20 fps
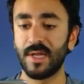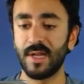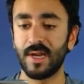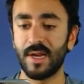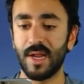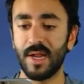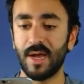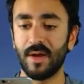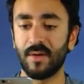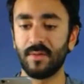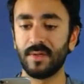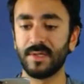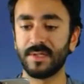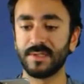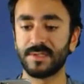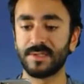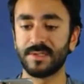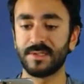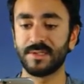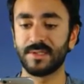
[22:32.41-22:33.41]
Now
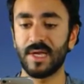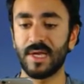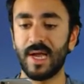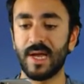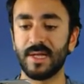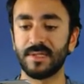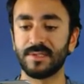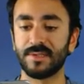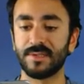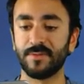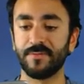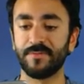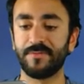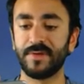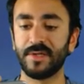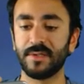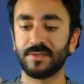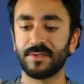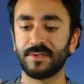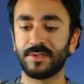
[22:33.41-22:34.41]
let's add some
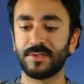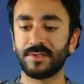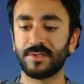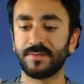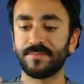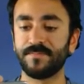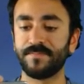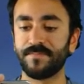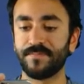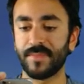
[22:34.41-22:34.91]
filter